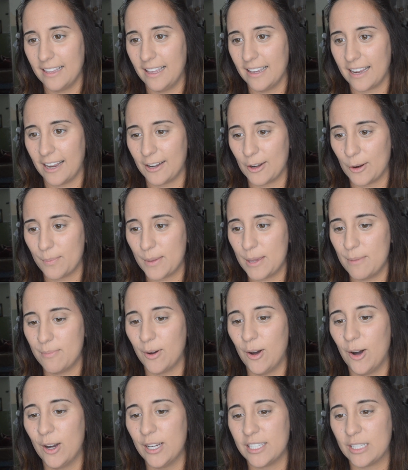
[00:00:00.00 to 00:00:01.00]
Like I know
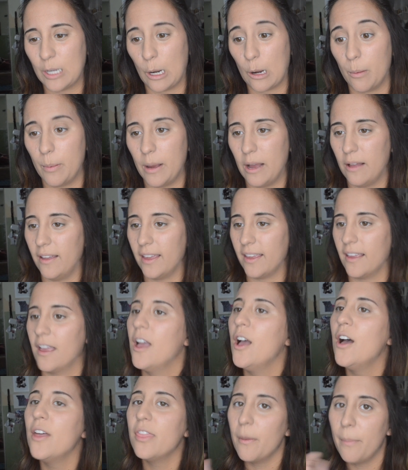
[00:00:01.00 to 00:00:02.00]
people always talk about like
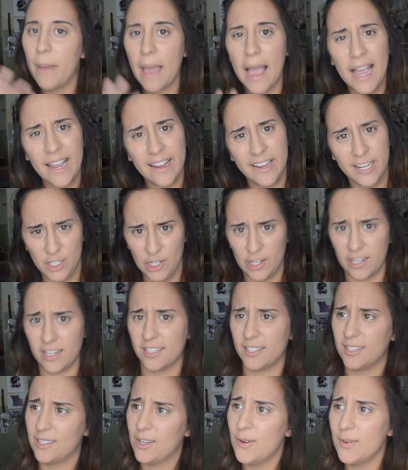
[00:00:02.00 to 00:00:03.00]
the packaging
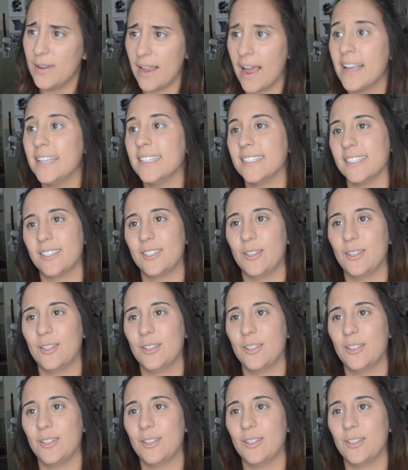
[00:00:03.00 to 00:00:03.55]
is so nice, it's